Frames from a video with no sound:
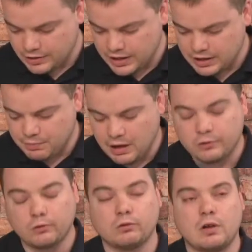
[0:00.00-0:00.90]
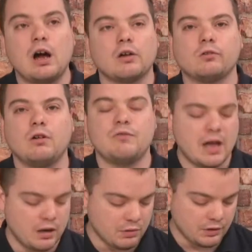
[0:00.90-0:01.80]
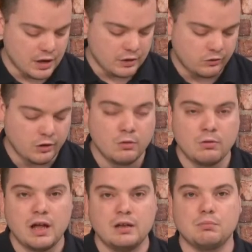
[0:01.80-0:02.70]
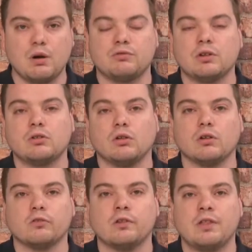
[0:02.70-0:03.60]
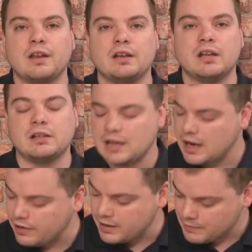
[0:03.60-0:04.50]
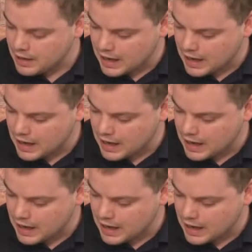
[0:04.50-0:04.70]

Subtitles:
The Parcels cars are available there too in both the colours that it did carry,